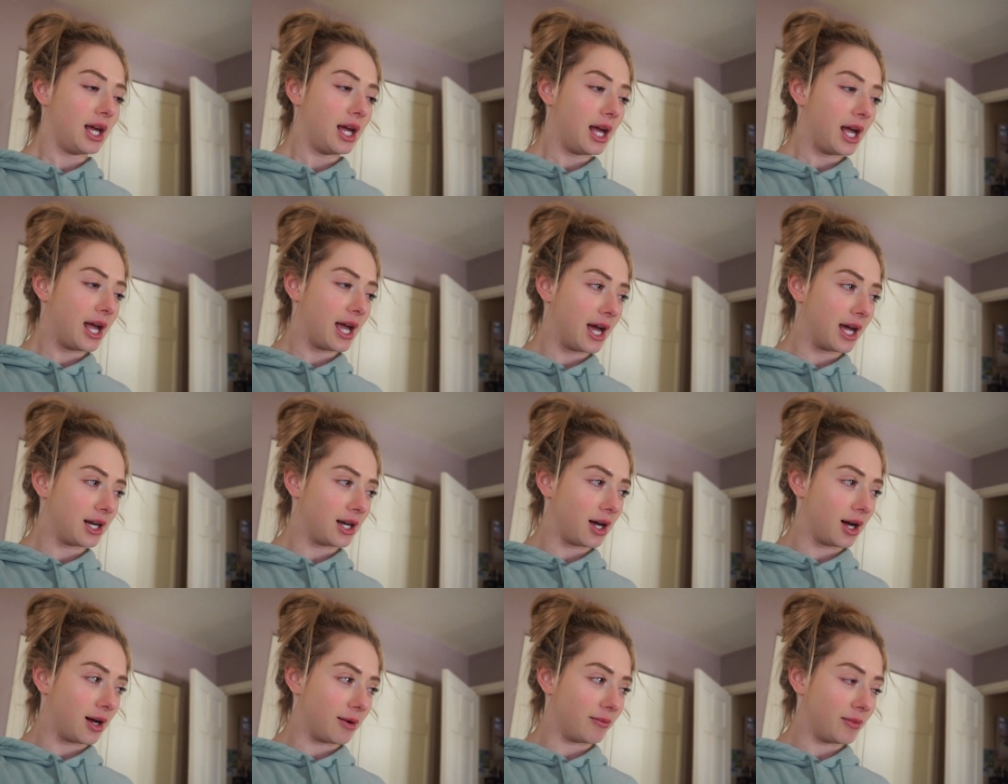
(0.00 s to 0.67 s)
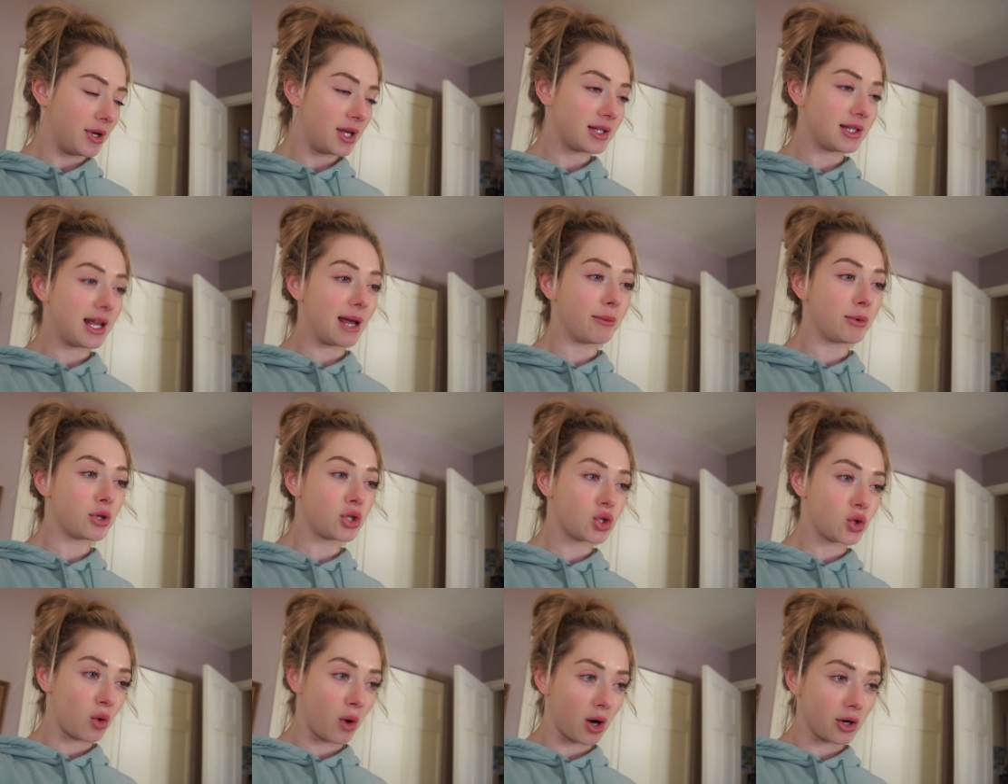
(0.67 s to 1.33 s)
And um, his name
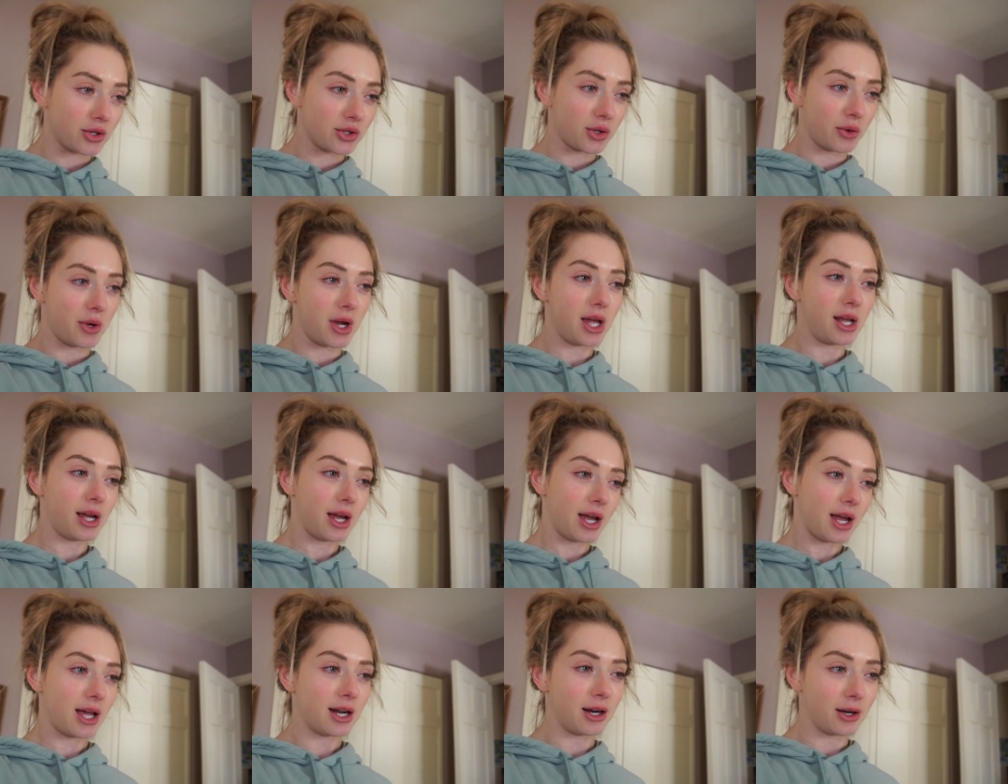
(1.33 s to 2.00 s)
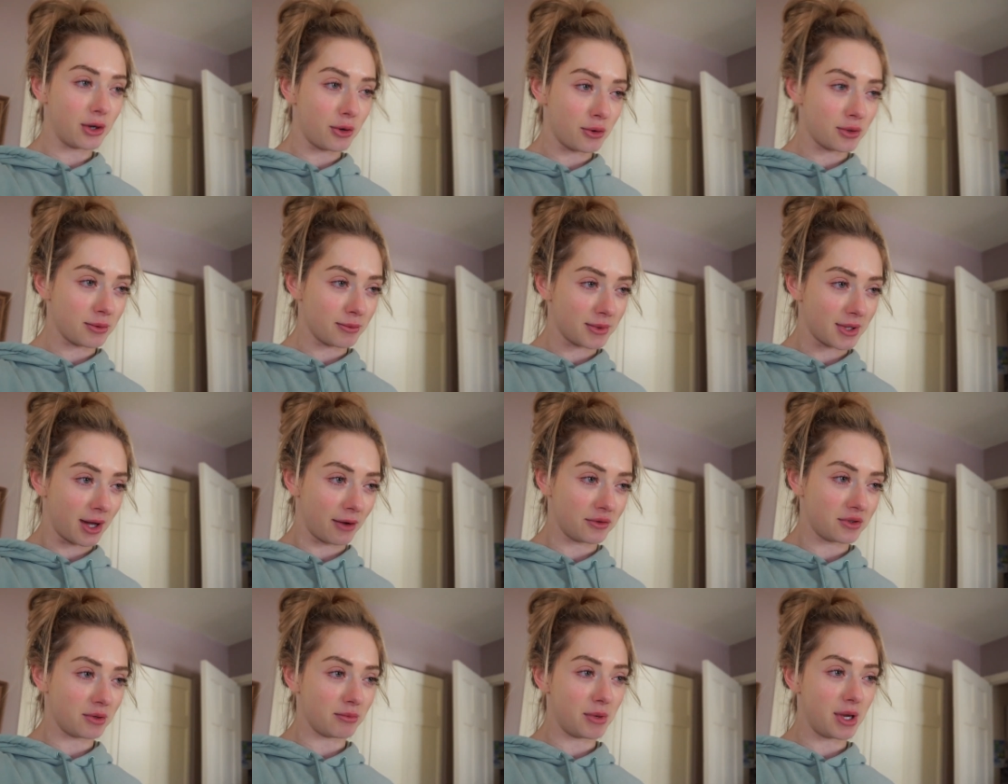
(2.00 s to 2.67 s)
was George, so he introduced
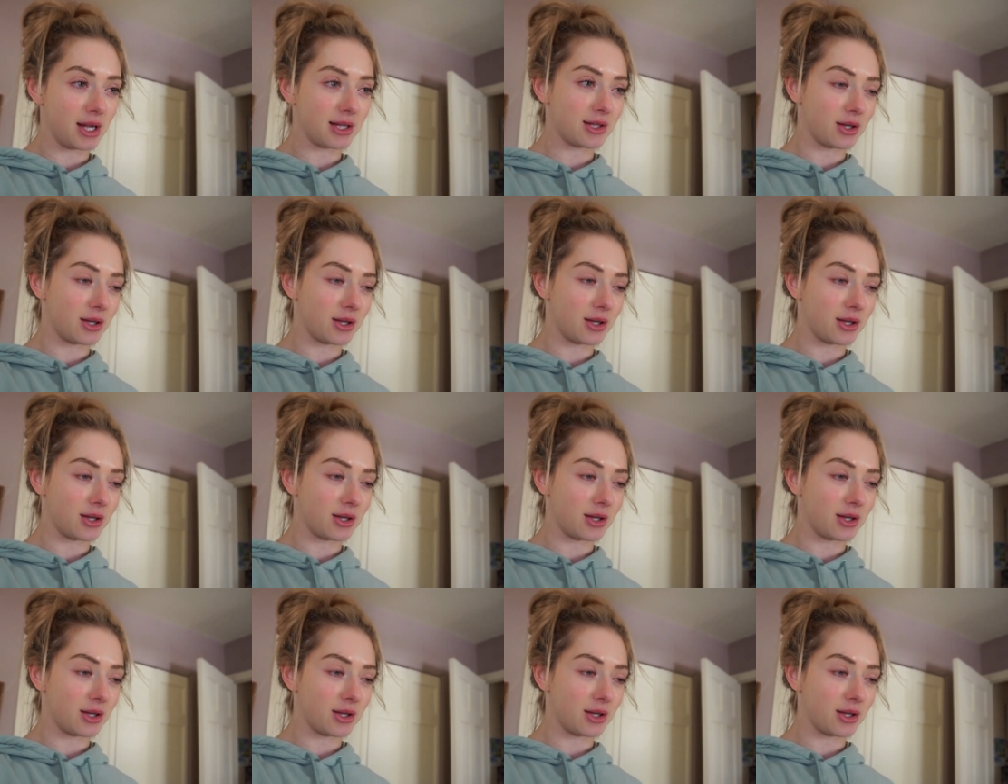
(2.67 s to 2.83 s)
himself to me.